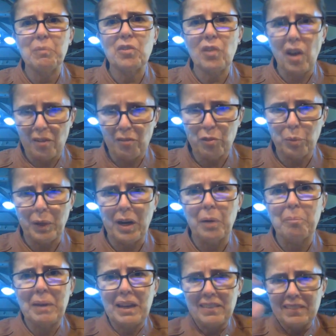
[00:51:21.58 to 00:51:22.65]
software
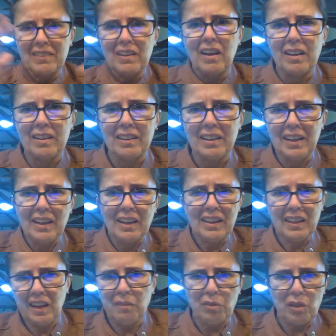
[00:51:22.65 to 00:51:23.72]
based on
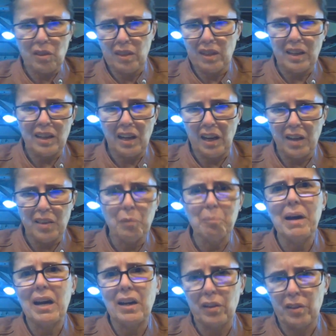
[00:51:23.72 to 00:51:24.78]
kind of the
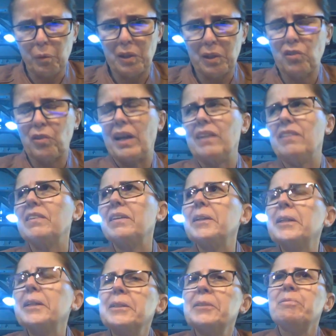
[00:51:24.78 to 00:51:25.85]
model that we trained.
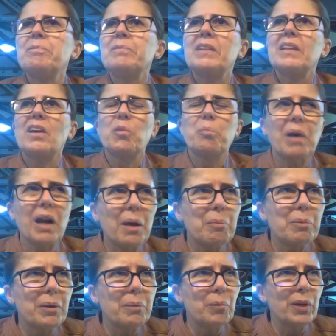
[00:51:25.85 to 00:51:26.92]
Now, the
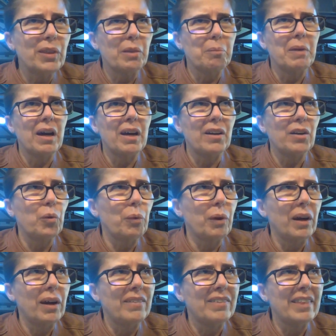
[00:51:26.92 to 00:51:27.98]
problem with the model
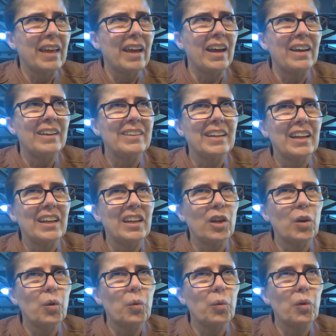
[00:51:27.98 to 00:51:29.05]
was that,
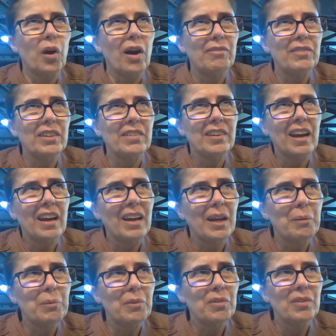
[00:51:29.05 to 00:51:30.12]

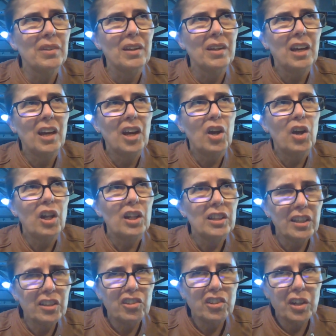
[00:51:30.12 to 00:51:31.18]
oftentimes
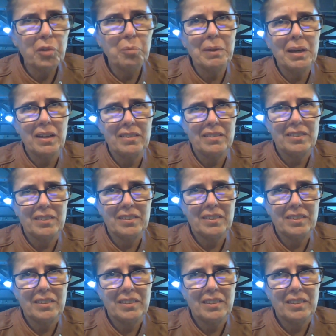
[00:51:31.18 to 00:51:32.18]
legitimate